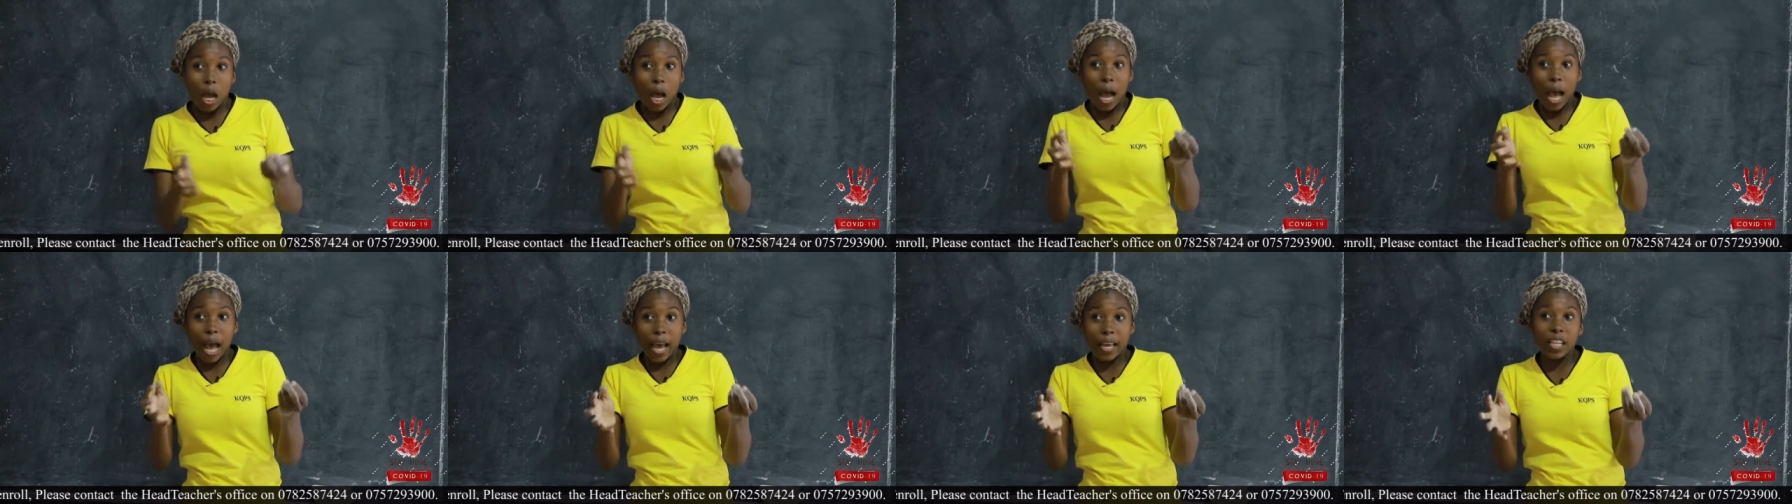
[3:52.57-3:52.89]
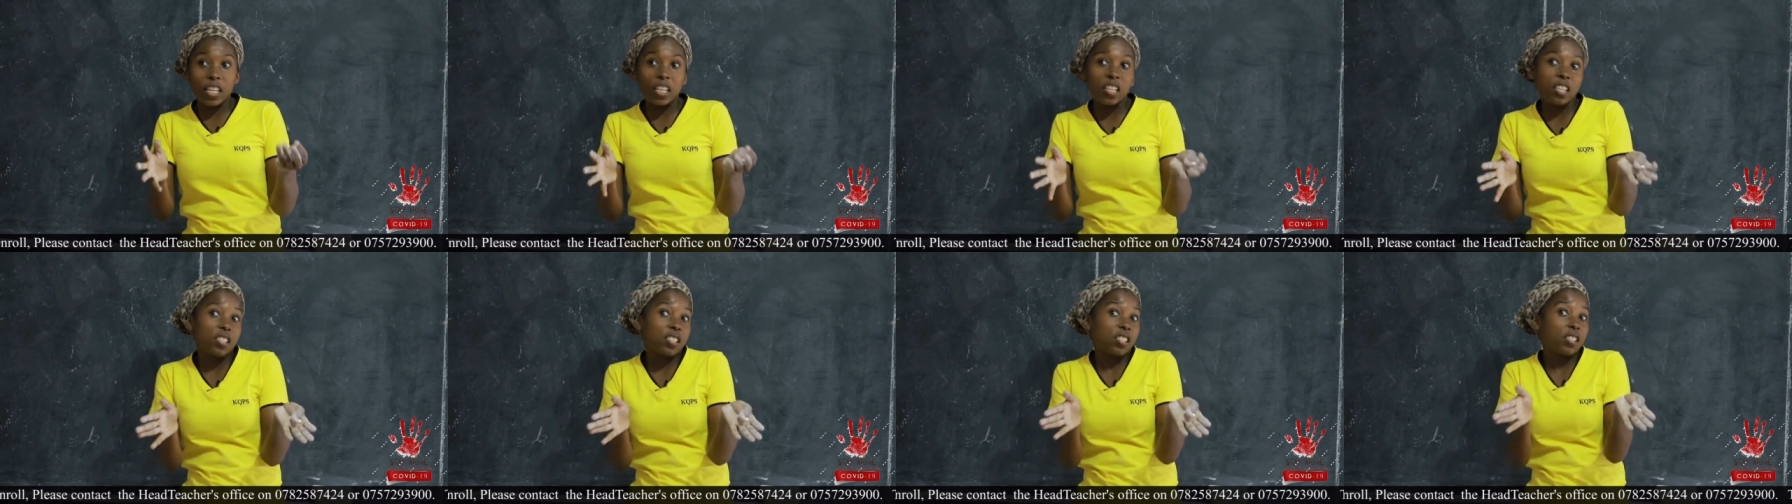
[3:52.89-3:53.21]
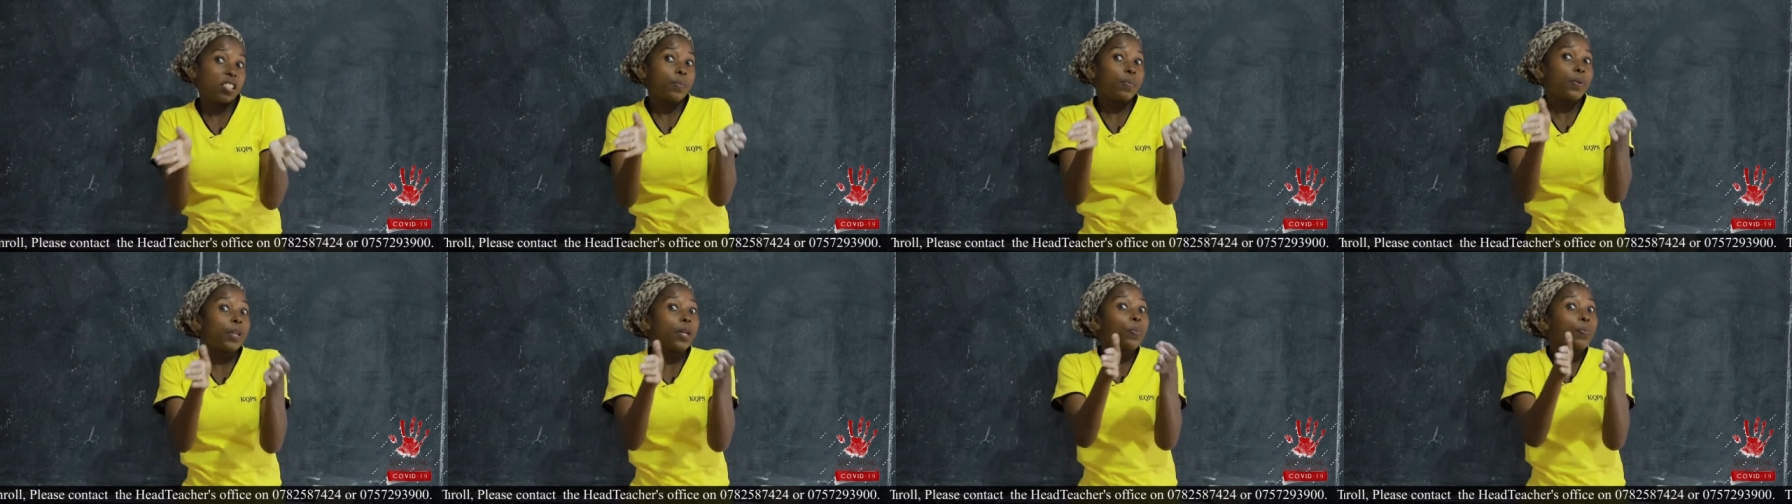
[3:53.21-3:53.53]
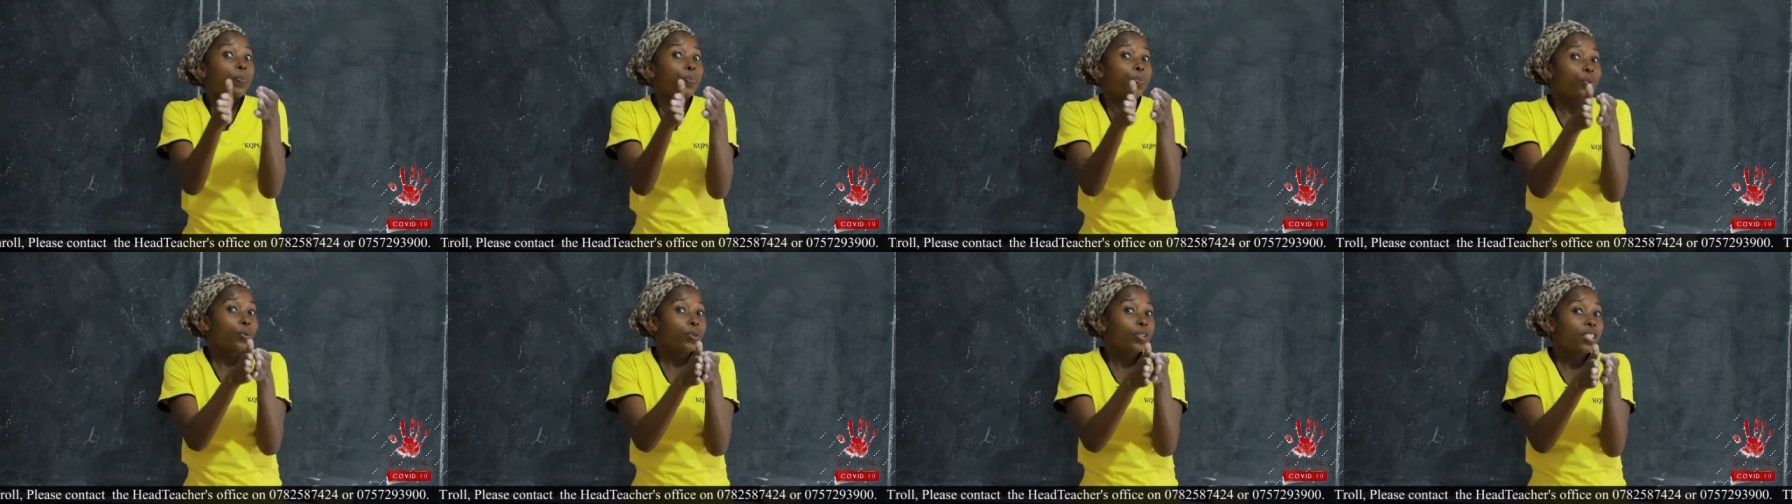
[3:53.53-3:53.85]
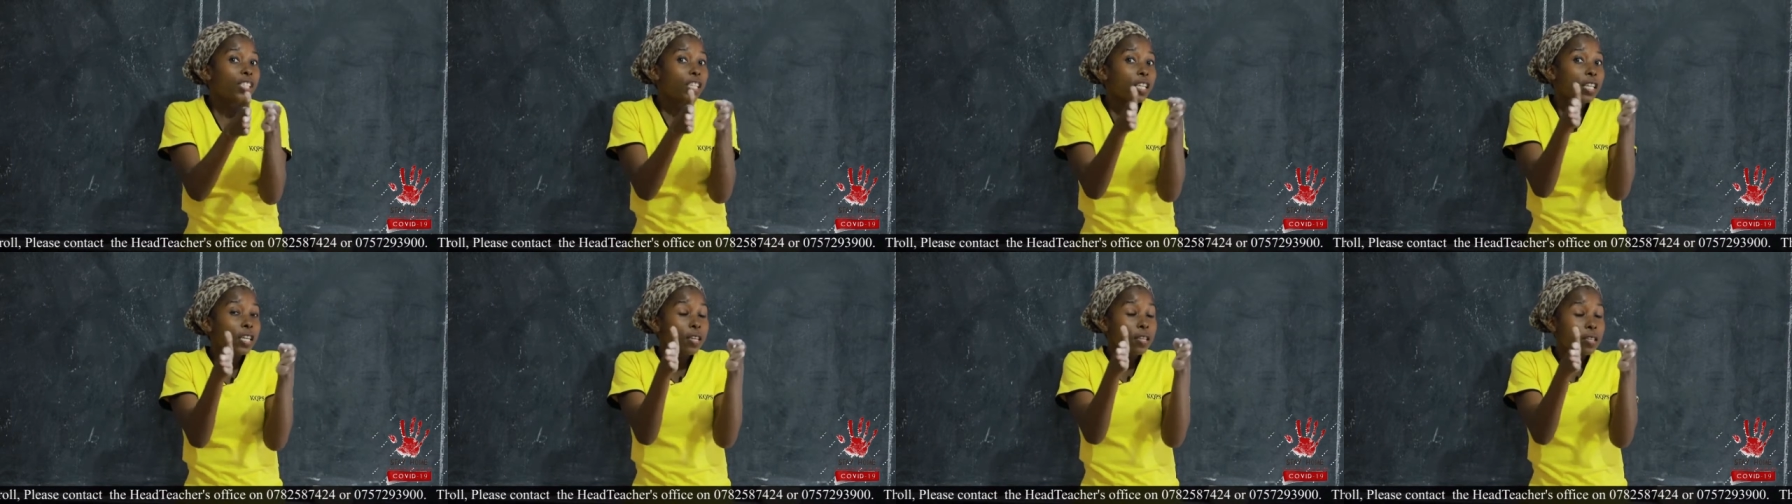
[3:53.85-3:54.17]
adding is simply
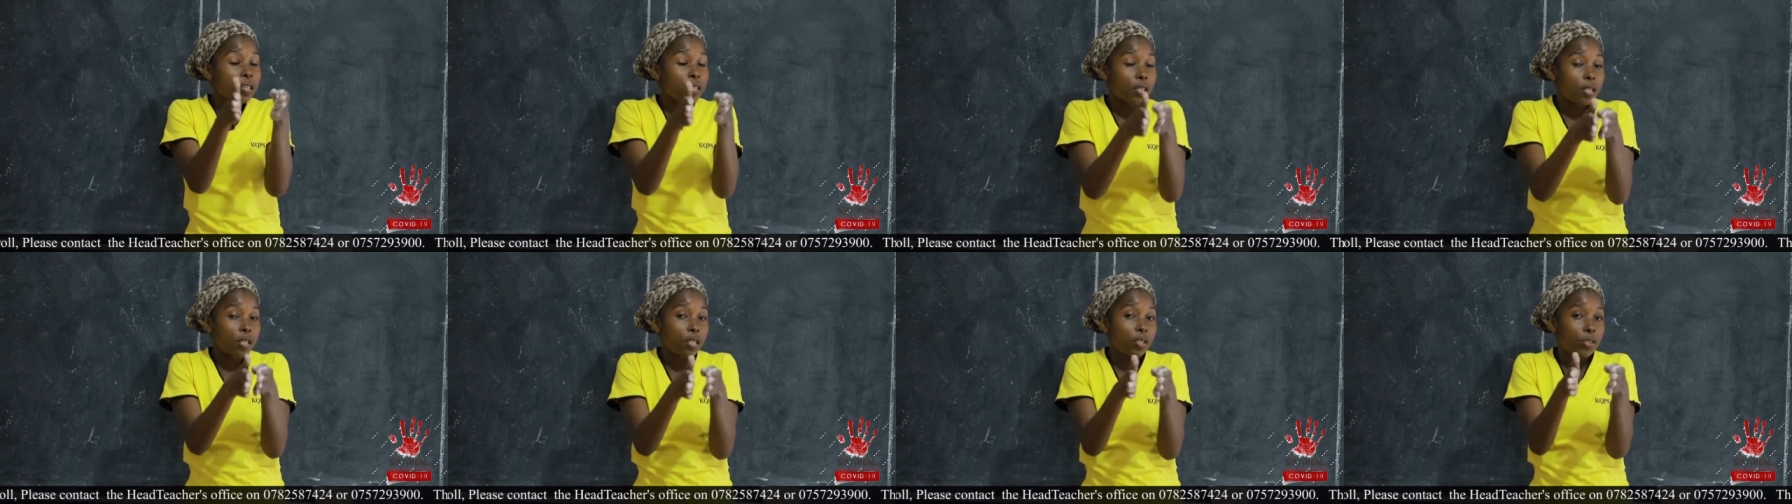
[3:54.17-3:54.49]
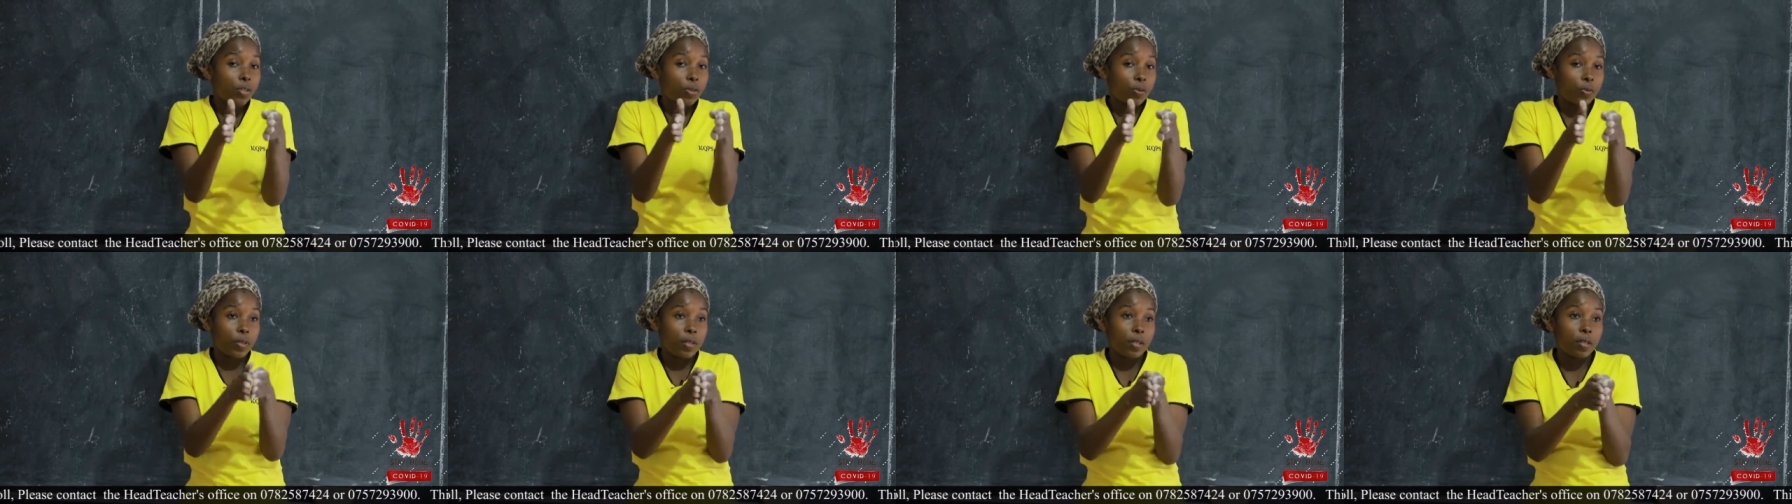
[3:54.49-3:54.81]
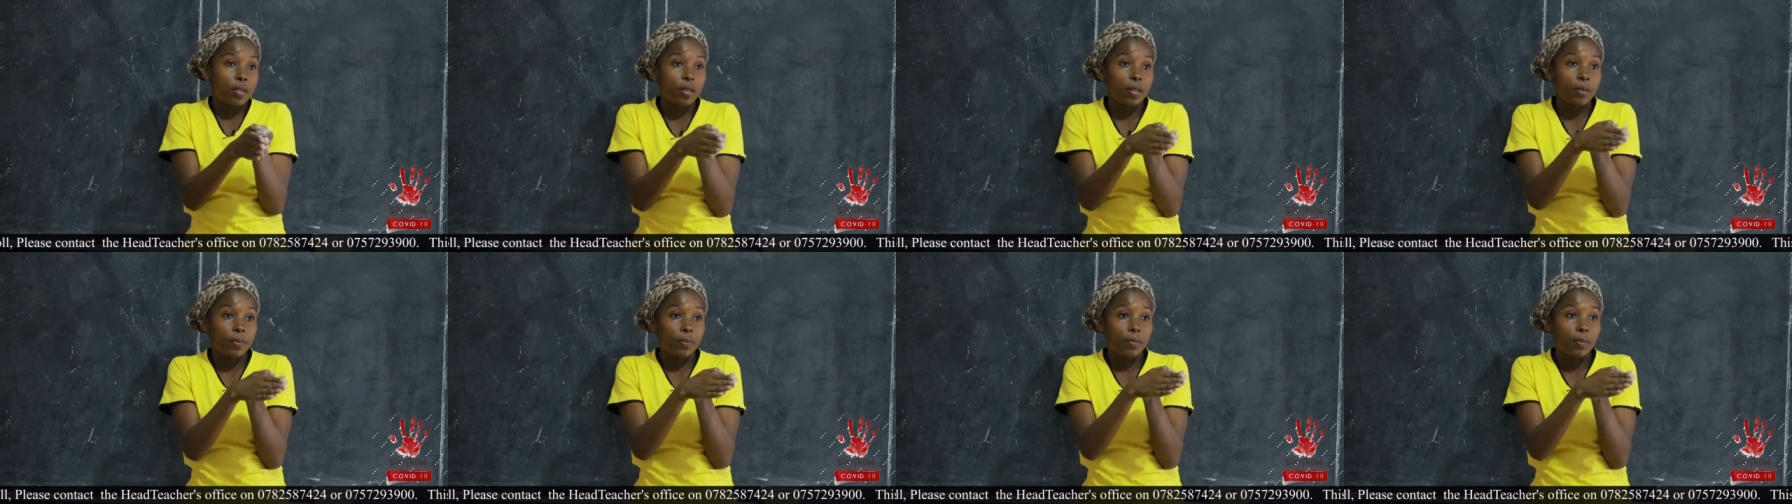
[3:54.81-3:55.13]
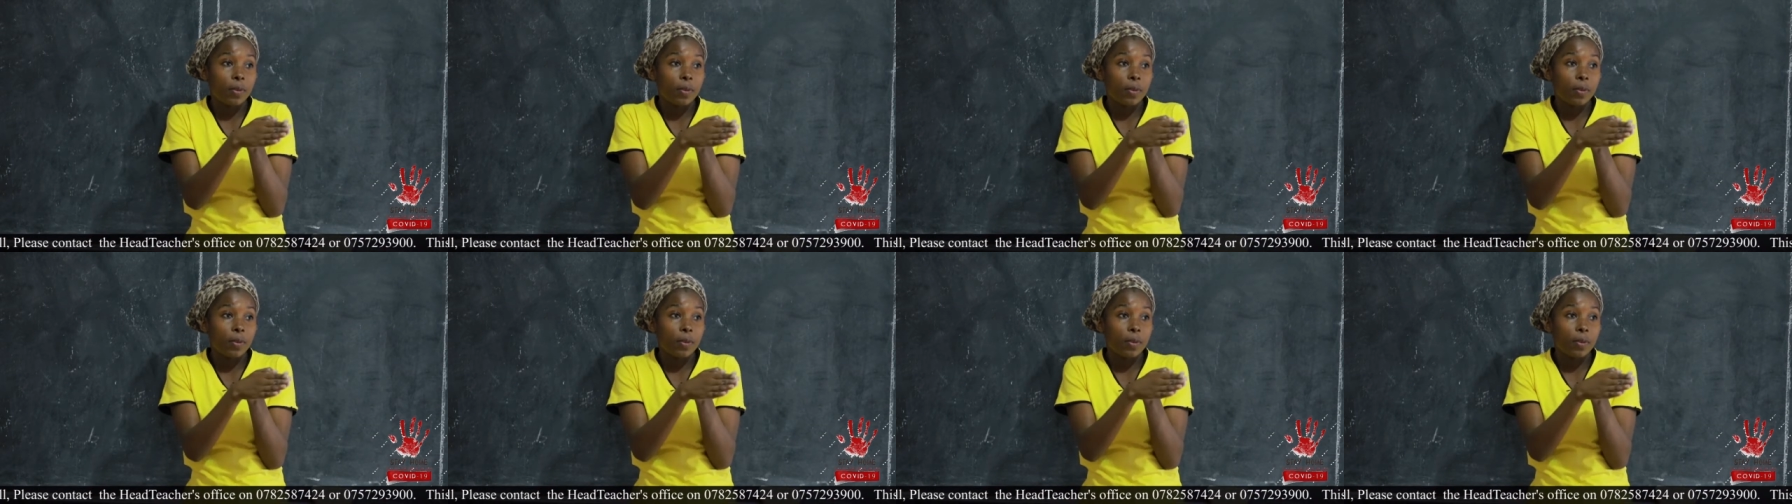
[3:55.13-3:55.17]
putting things together.